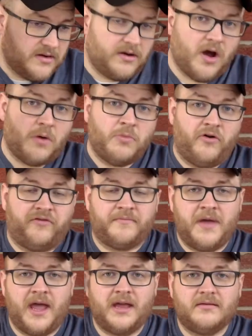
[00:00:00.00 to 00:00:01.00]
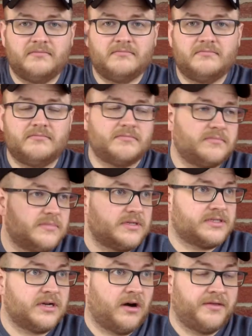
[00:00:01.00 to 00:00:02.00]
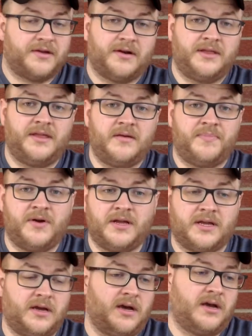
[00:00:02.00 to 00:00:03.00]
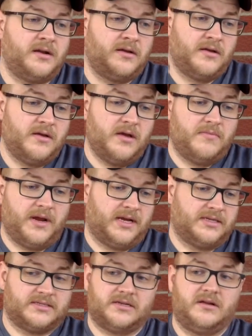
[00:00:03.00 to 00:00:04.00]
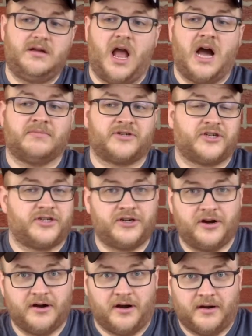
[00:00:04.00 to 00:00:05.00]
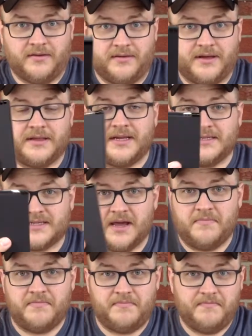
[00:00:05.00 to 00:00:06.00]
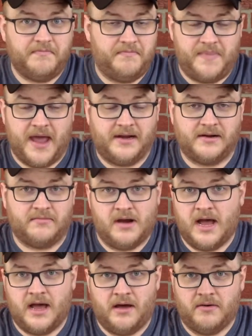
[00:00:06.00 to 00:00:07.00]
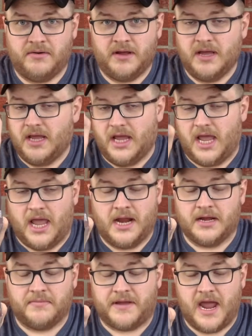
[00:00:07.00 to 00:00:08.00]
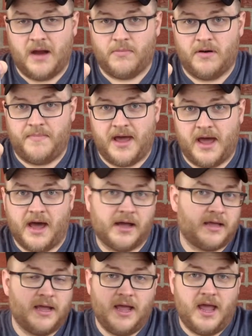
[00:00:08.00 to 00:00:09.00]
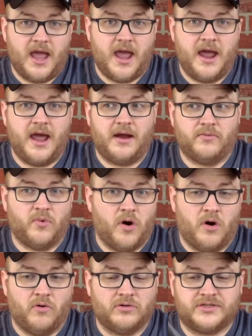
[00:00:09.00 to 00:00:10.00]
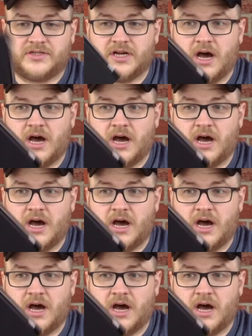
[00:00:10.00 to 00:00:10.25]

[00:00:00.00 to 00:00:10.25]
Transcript: no movement, so they're in there pretty good. I'm sure that these get banged around in a camera bag and won't